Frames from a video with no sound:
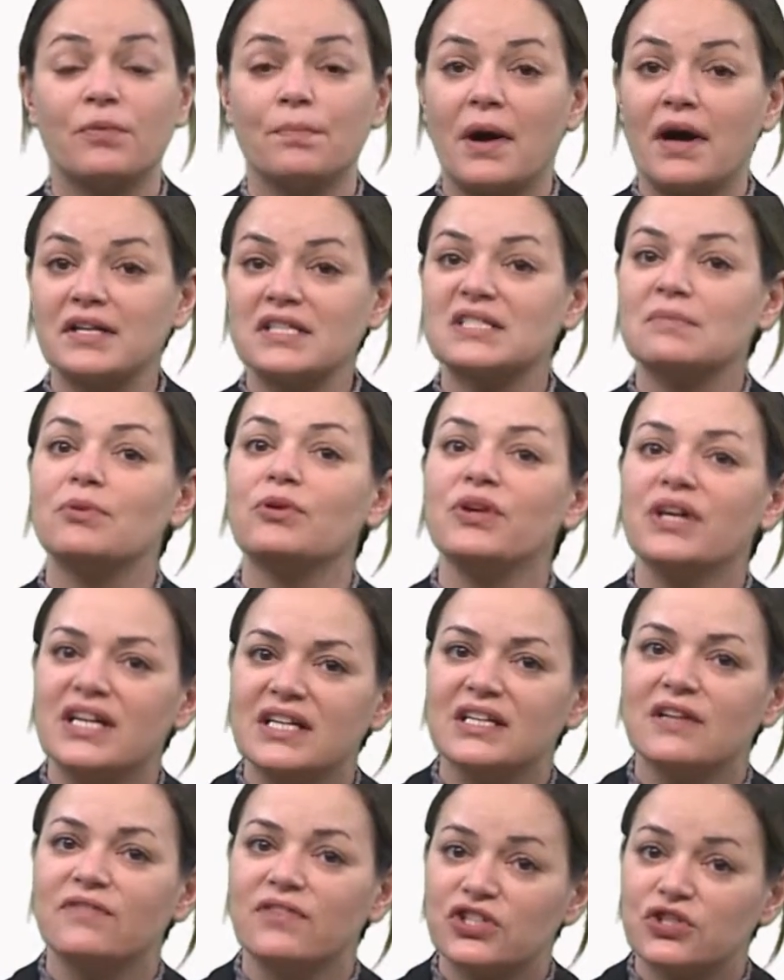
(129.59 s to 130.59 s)
a possible
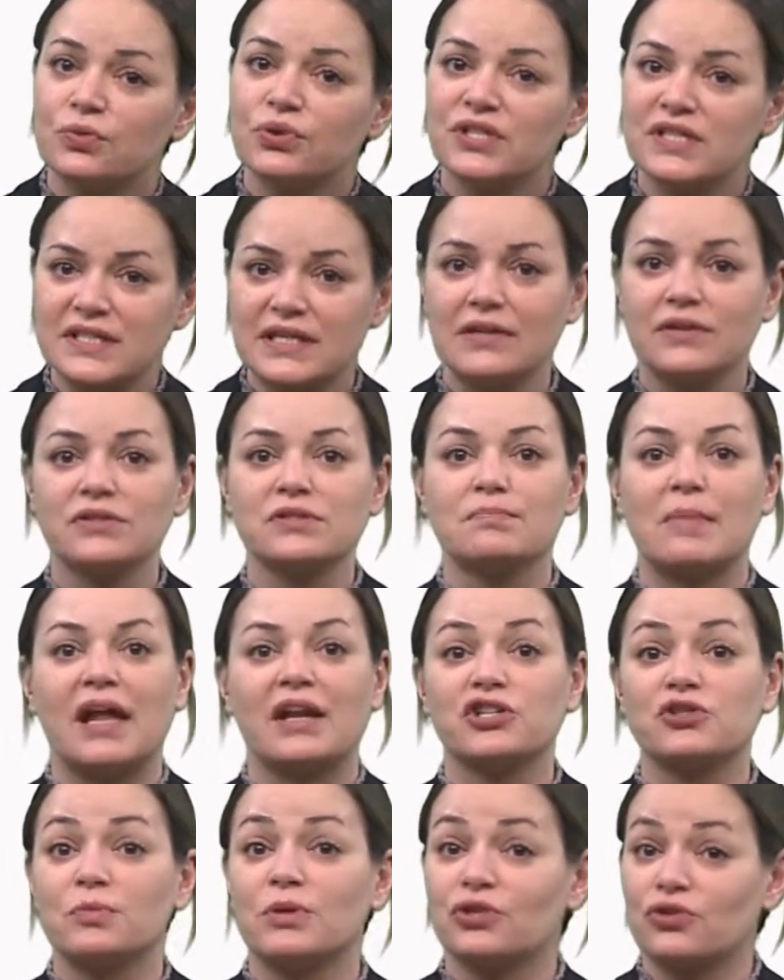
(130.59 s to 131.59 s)
individual skills
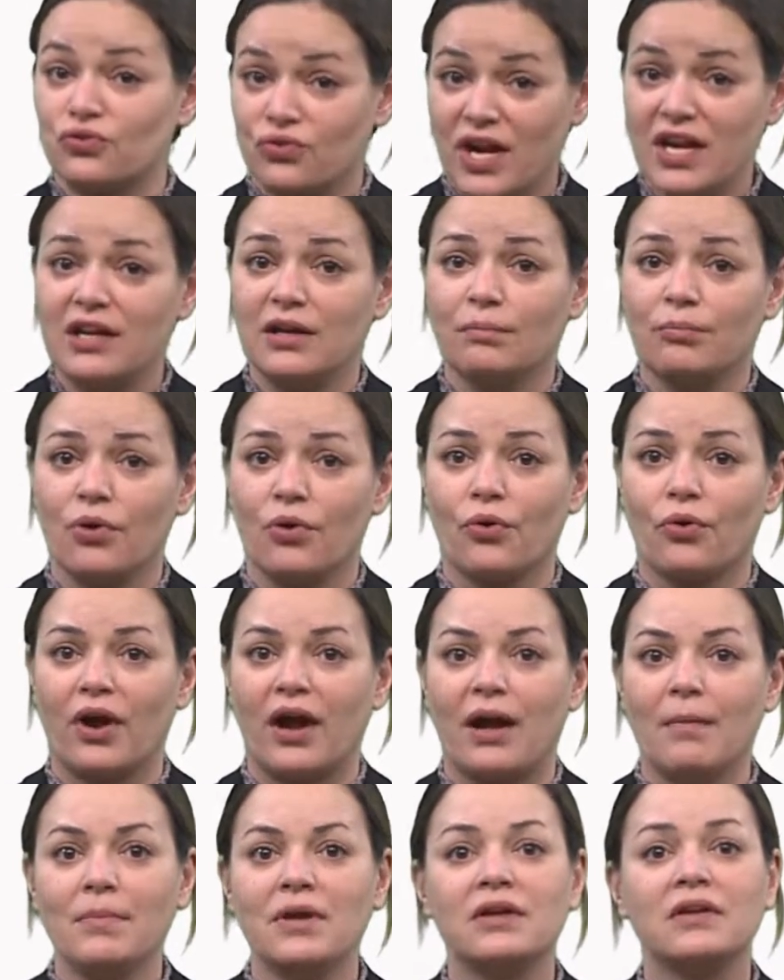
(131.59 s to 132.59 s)
management training
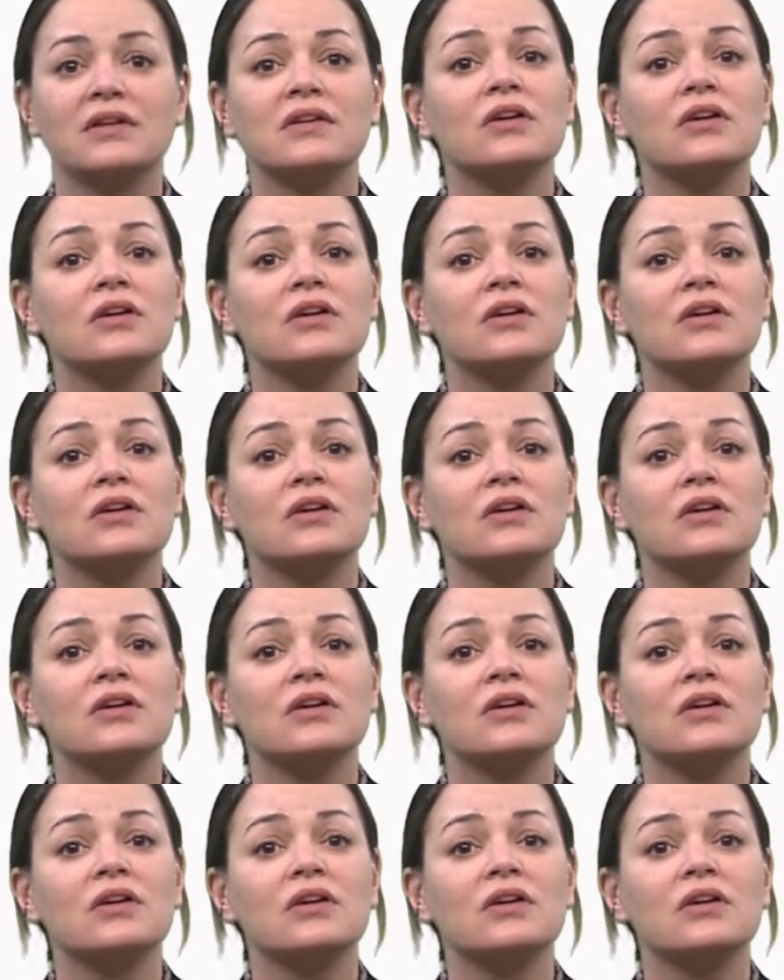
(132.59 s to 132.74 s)
program,